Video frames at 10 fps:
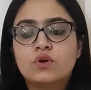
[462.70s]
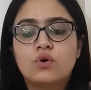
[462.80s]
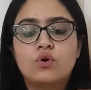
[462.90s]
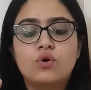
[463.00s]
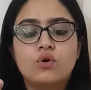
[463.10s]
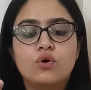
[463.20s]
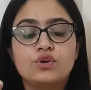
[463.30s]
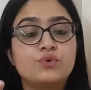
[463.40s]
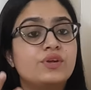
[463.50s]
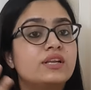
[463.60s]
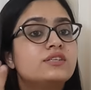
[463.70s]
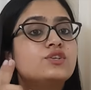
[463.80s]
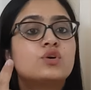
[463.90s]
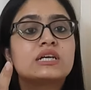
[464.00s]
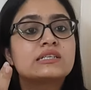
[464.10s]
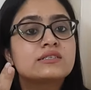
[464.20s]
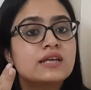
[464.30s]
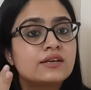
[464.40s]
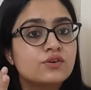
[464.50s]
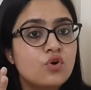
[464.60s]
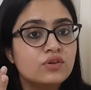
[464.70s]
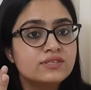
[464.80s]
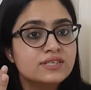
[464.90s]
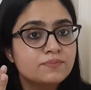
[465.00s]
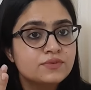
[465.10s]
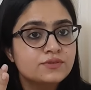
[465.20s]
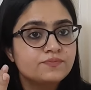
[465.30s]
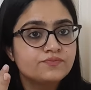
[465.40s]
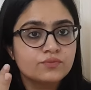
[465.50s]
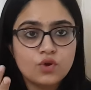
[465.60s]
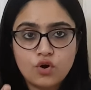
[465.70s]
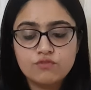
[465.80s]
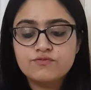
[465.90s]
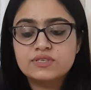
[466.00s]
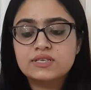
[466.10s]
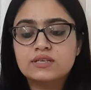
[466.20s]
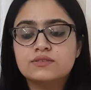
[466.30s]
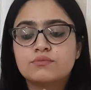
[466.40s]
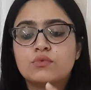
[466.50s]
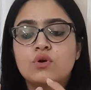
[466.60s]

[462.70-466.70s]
or you really did not understand the concept of physics,